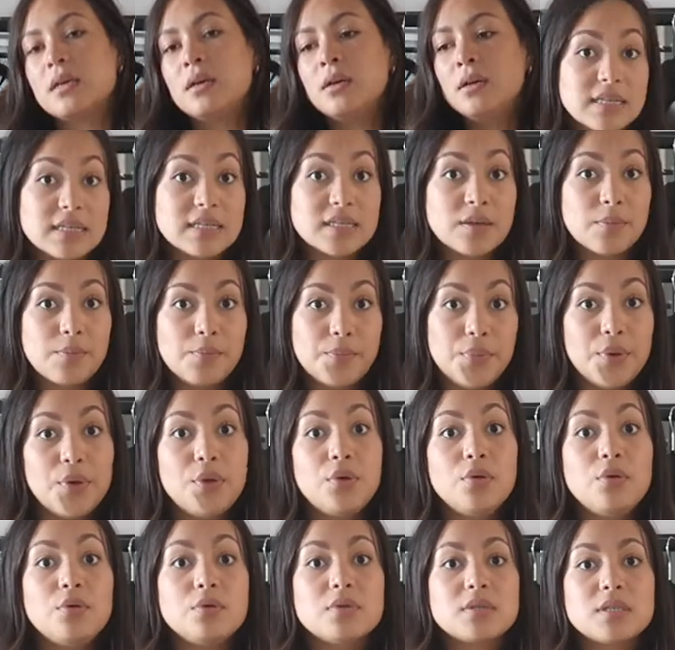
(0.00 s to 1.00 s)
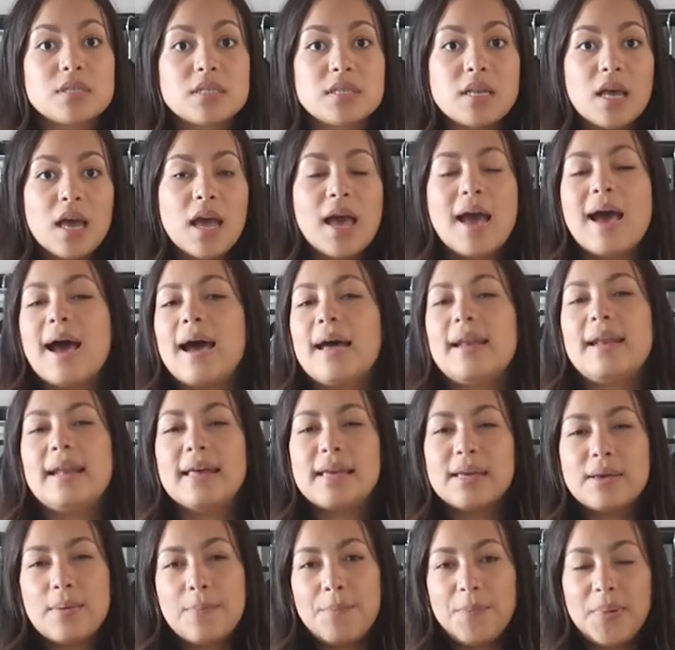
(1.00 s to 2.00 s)
and some boots and
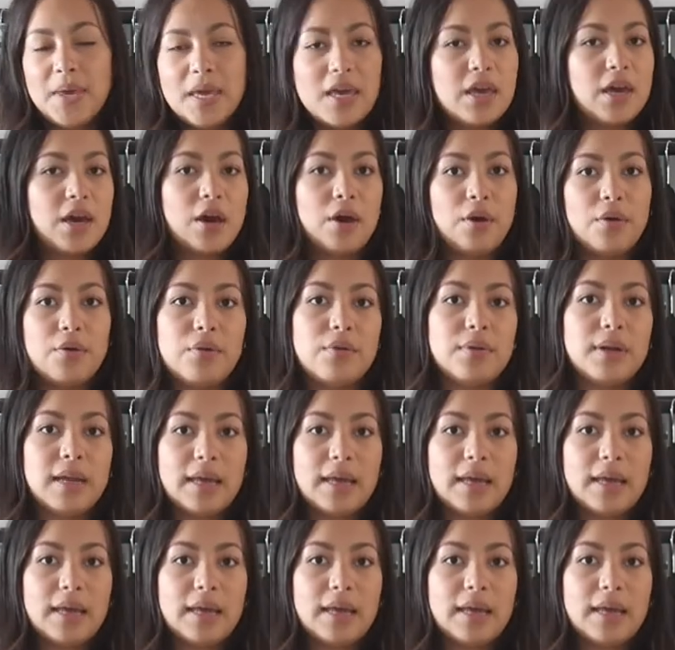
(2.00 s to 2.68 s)
like a big coat.